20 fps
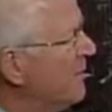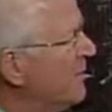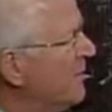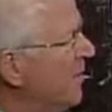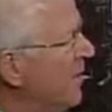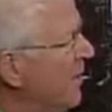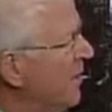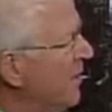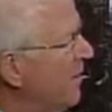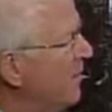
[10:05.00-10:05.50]
is
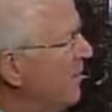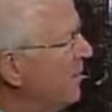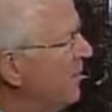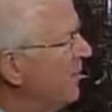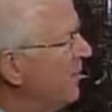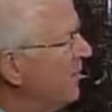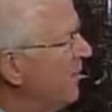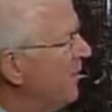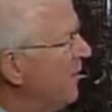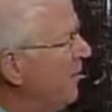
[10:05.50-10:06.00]
our
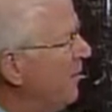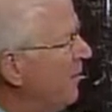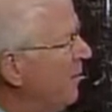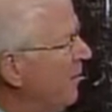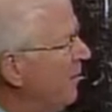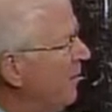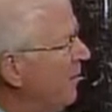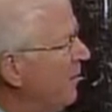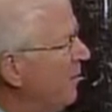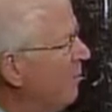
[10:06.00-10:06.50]
15th
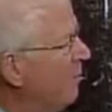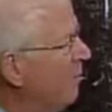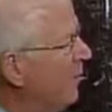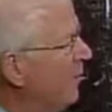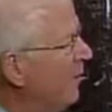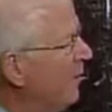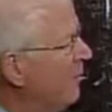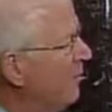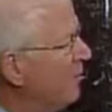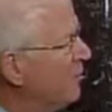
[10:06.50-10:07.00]
year, I
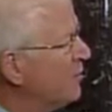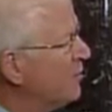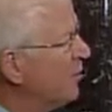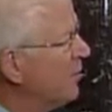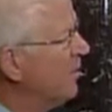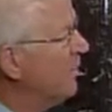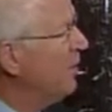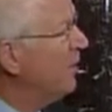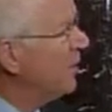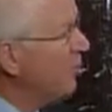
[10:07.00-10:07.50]
believe, of
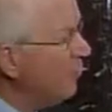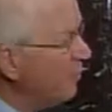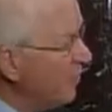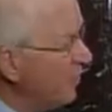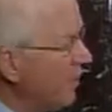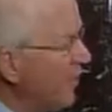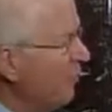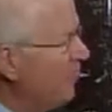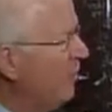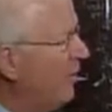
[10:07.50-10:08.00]
serving. You've
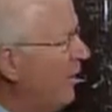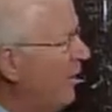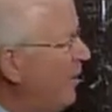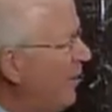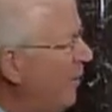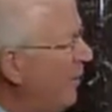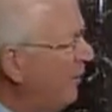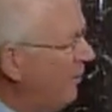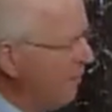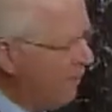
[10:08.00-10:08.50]
been over
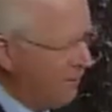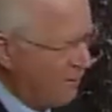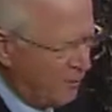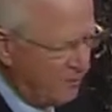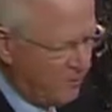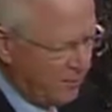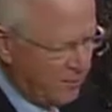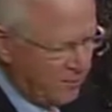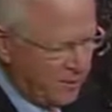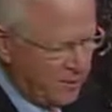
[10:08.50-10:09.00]
here
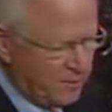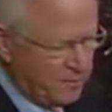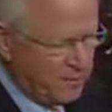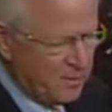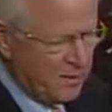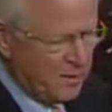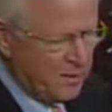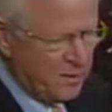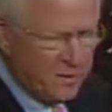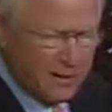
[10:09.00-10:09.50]
longer than
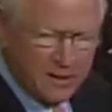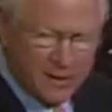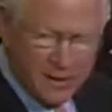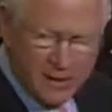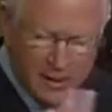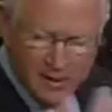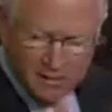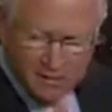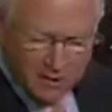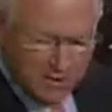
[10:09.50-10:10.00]

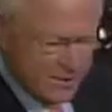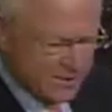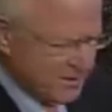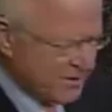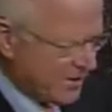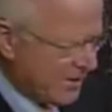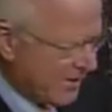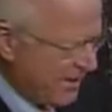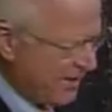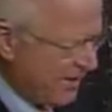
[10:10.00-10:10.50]
any of
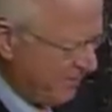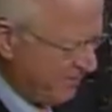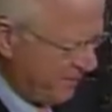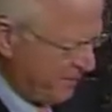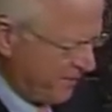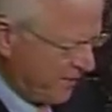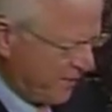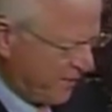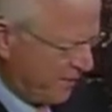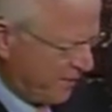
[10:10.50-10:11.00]
us
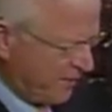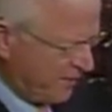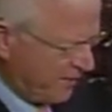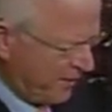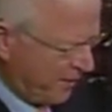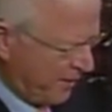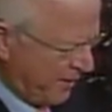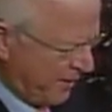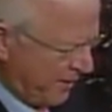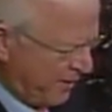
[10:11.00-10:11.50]
have,
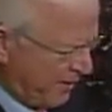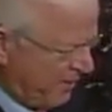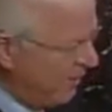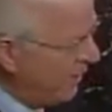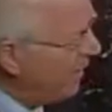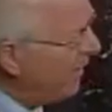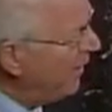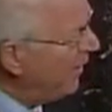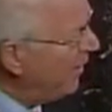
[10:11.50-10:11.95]
and